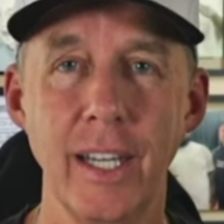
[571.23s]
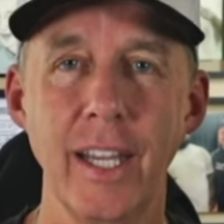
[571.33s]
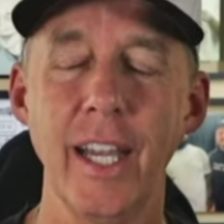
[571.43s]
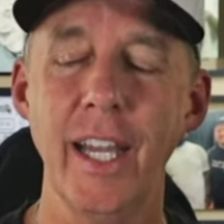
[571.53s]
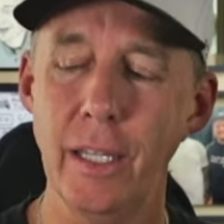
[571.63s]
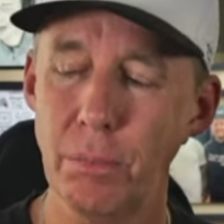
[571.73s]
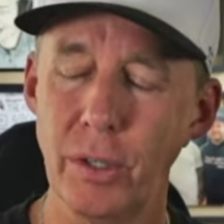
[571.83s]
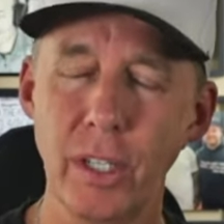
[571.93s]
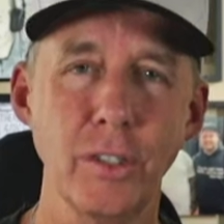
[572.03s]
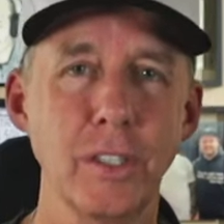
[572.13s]
And then
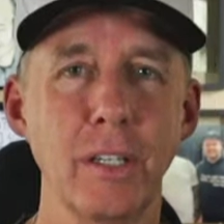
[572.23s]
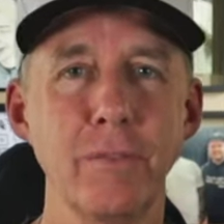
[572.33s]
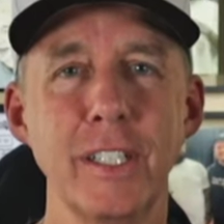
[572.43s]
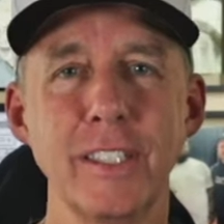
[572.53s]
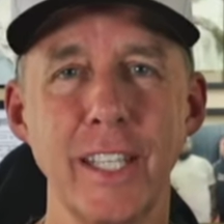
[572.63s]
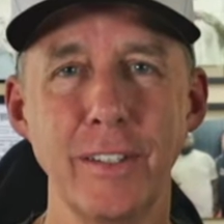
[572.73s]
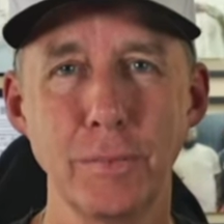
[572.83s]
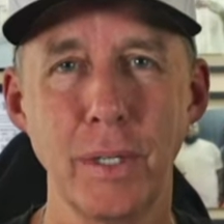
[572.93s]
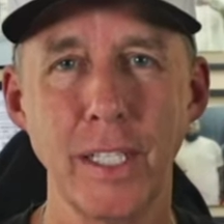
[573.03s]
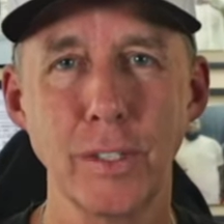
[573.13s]
putting yourself in a safe
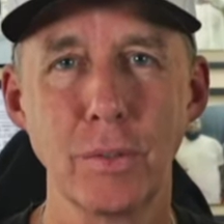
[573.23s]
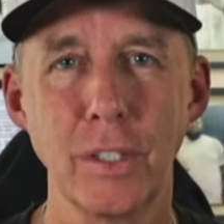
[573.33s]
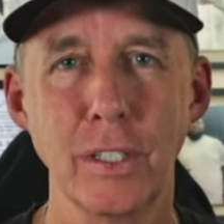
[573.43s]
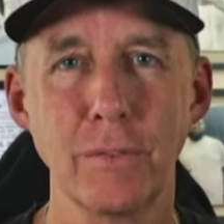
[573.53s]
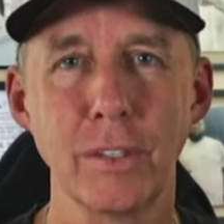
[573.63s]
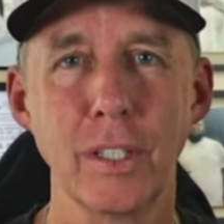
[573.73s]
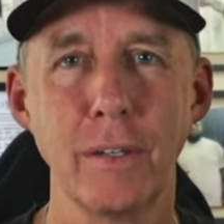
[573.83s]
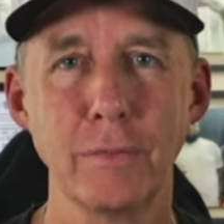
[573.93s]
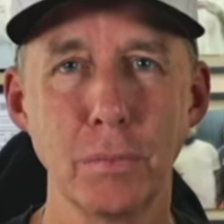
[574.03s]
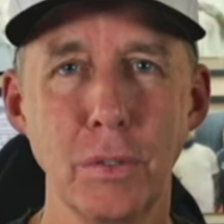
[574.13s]
space where you can feel
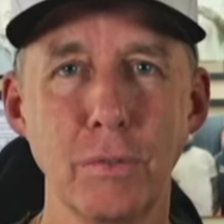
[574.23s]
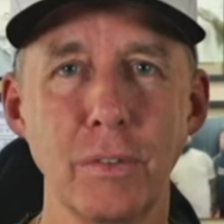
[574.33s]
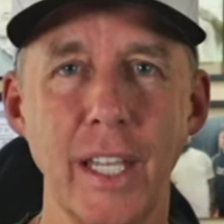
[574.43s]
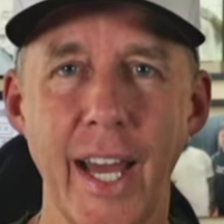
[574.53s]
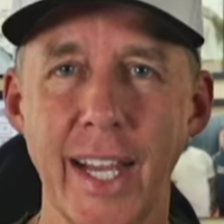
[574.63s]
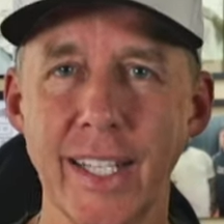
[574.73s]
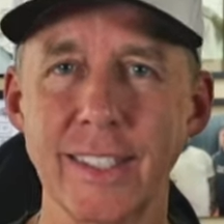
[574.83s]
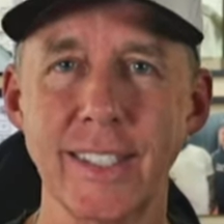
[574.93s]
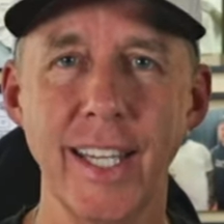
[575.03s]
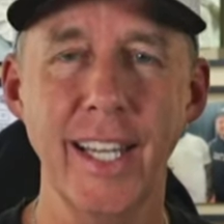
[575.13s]
comfortable,
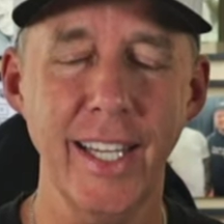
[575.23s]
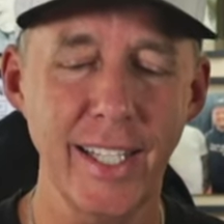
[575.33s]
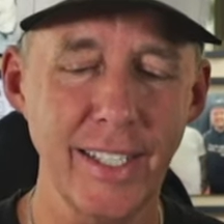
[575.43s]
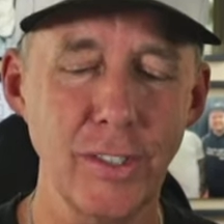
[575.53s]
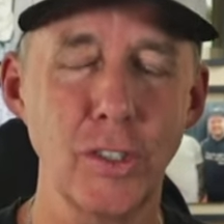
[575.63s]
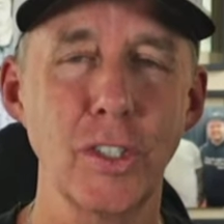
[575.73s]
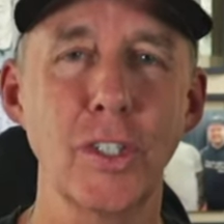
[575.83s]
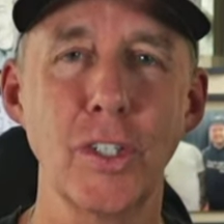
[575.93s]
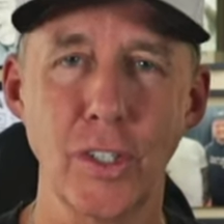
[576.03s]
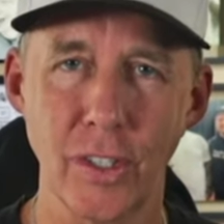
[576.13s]
relaxed, and
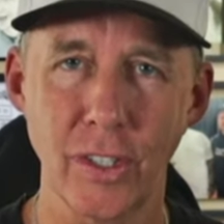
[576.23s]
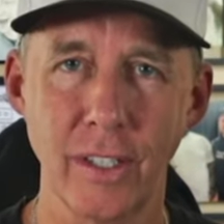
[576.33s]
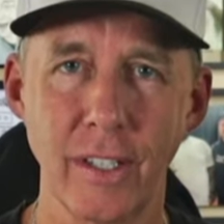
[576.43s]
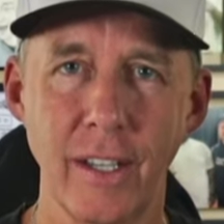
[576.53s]
secure.